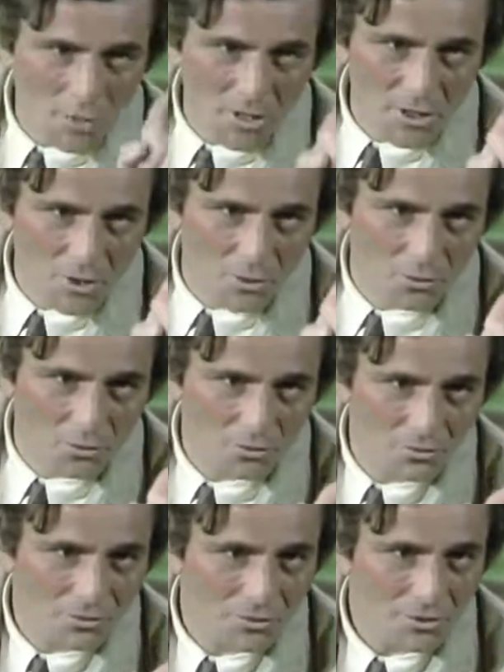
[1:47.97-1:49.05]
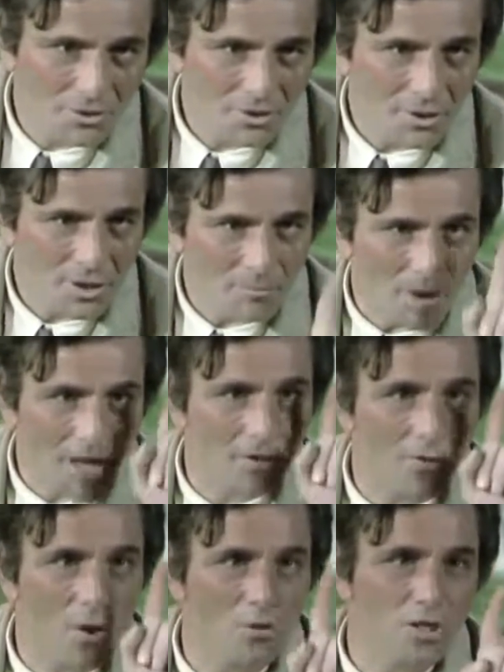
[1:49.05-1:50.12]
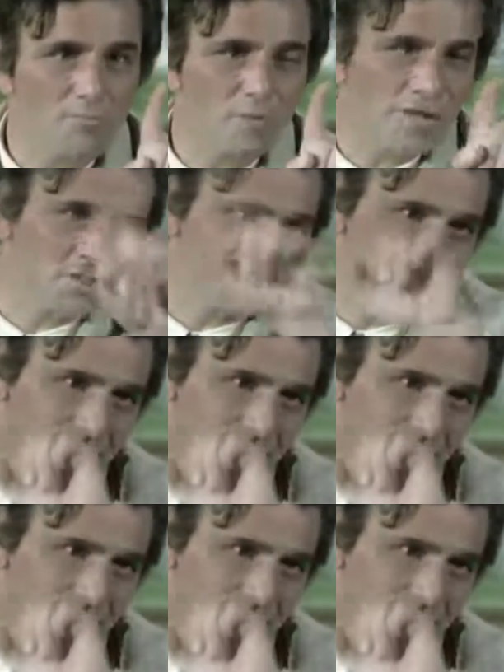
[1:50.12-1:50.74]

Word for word: be you. By your own admission.